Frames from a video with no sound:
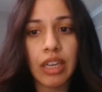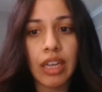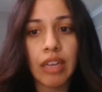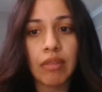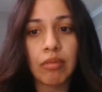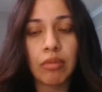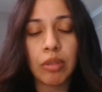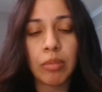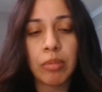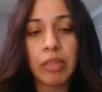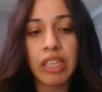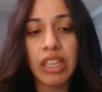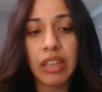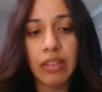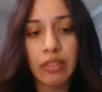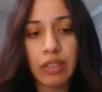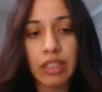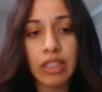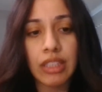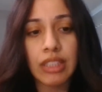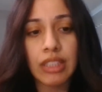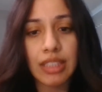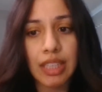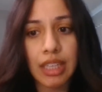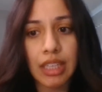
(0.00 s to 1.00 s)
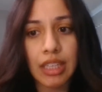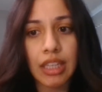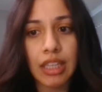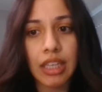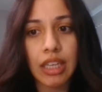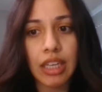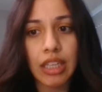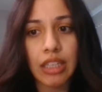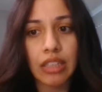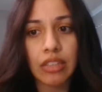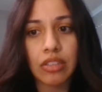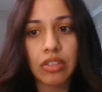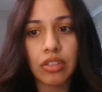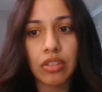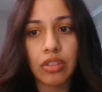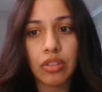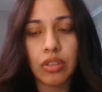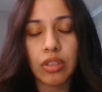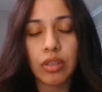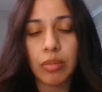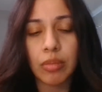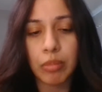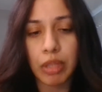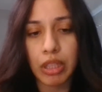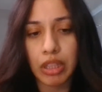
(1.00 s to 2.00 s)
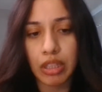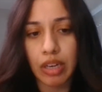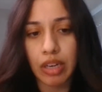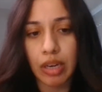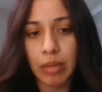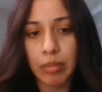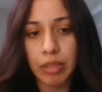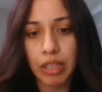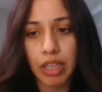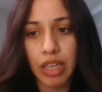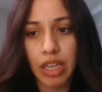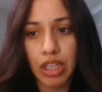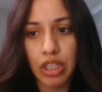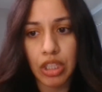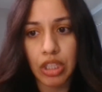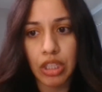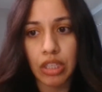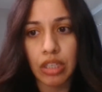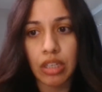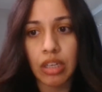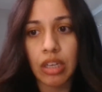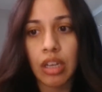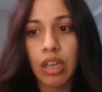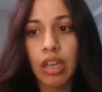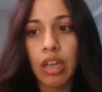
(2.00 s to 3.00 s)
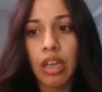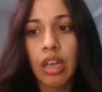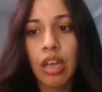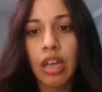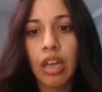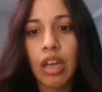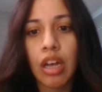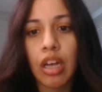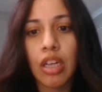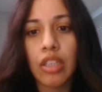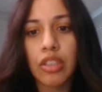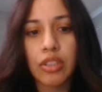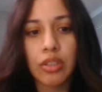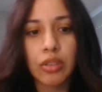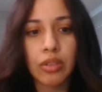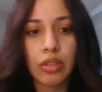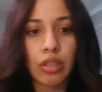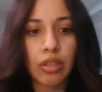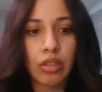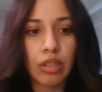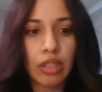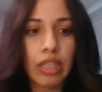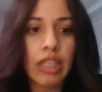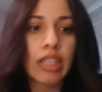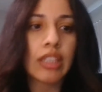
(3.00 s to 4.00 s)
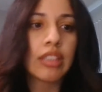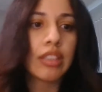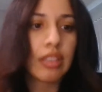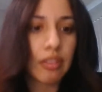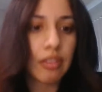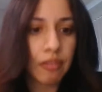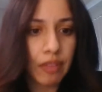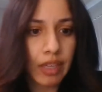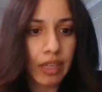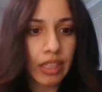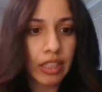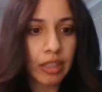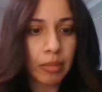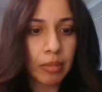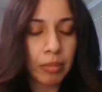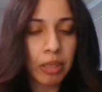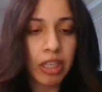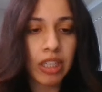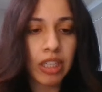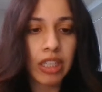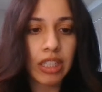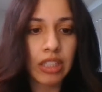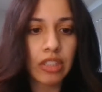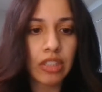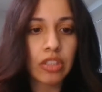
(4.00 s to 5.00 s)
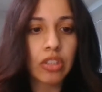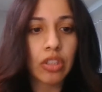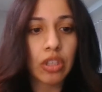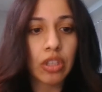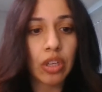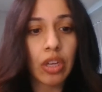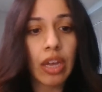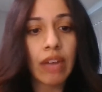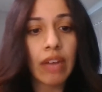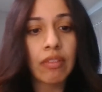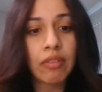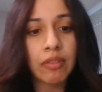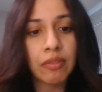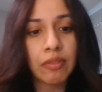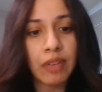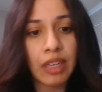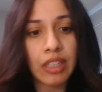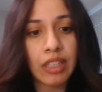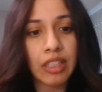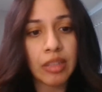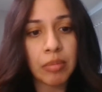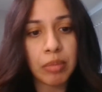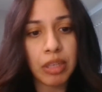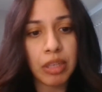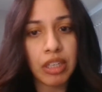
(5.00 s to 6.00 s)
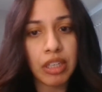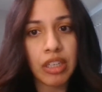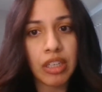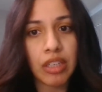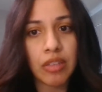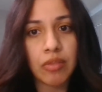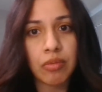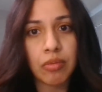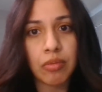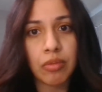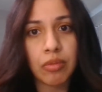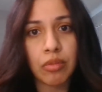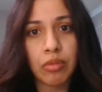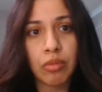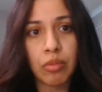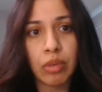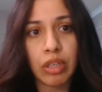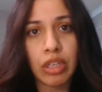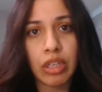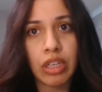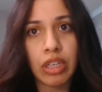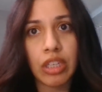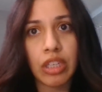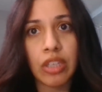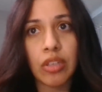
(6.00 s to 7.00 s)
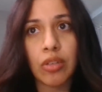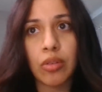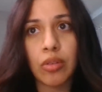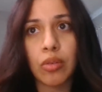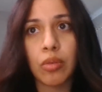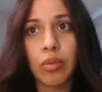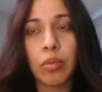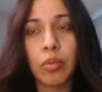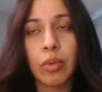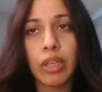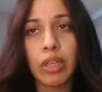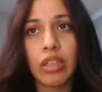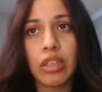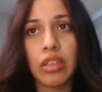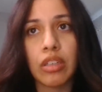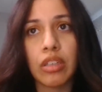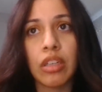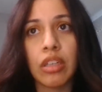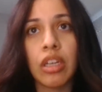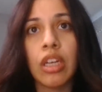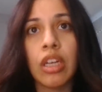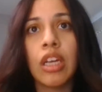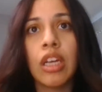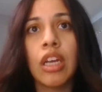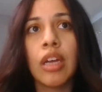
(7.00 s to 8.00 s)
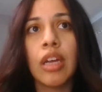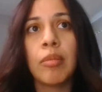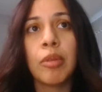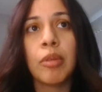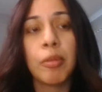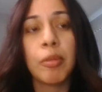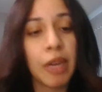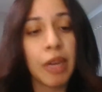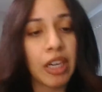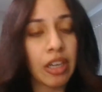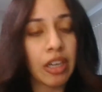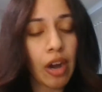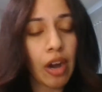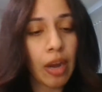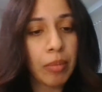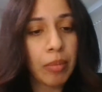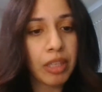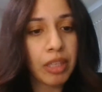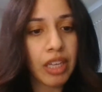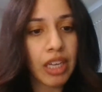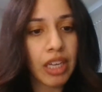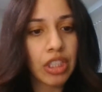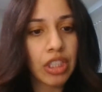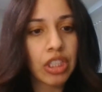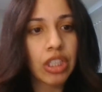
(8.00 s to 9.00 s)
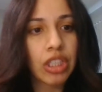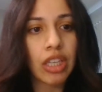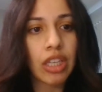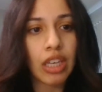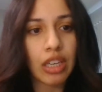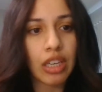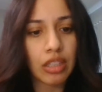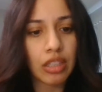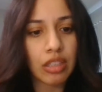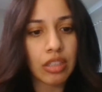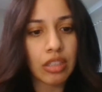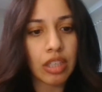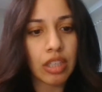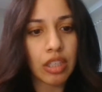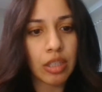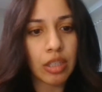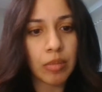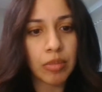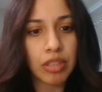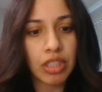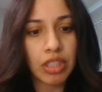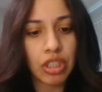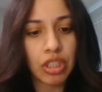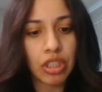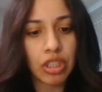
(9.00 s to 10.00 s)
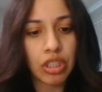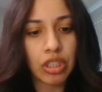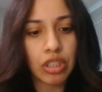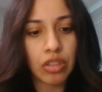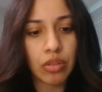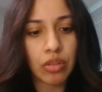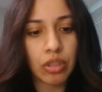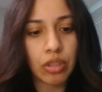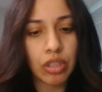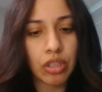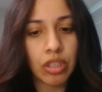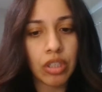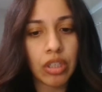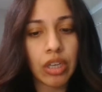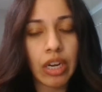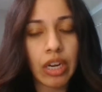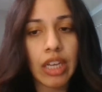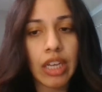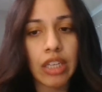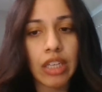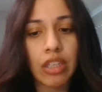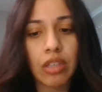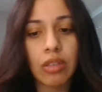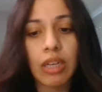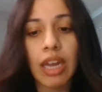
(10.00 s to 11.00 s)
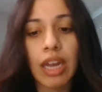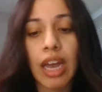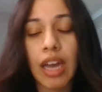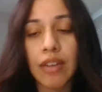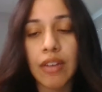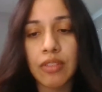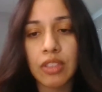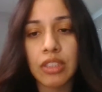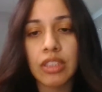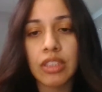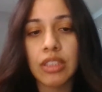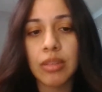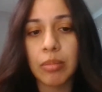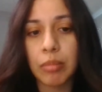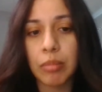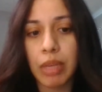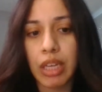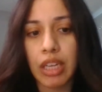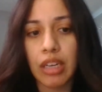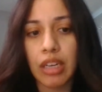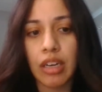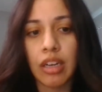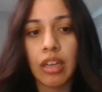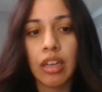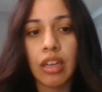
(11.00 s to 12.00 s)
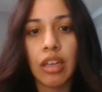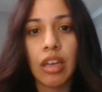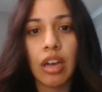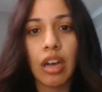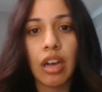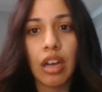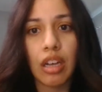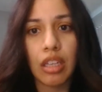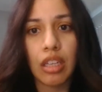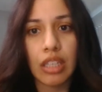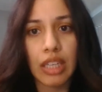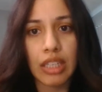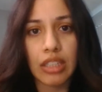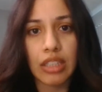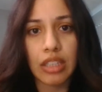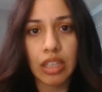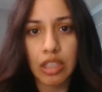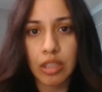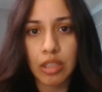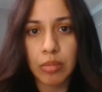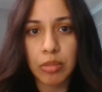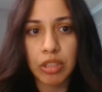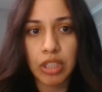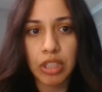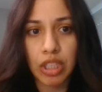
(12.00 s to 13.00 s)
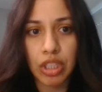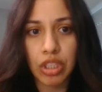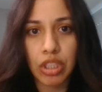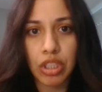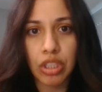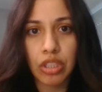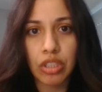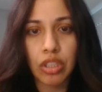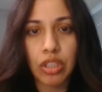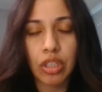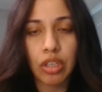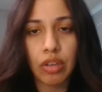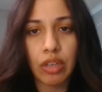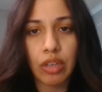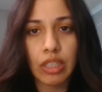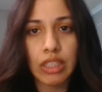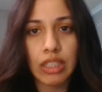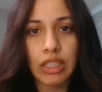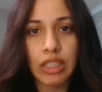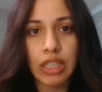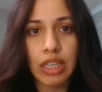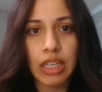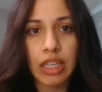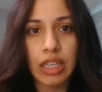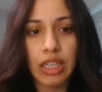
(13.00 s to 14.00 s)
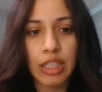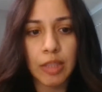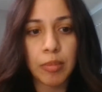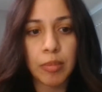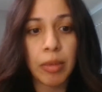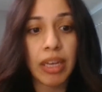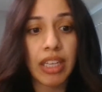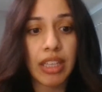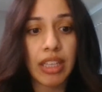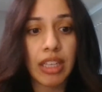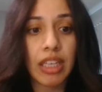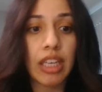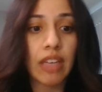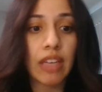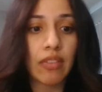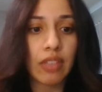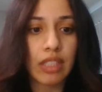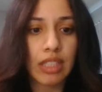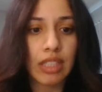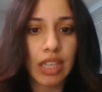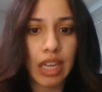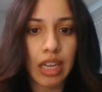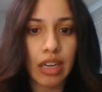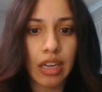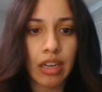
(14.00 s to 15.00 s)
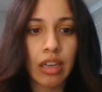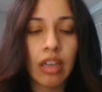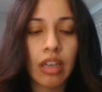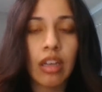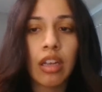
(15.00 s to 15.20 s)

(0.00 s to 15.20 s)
and will be given a deadline to submit their application, also known as the filing period. So you'll have a filing period where you will prepare your application, get all the documentation in order, and you would have to submit all that documentation to USCIS by the given date.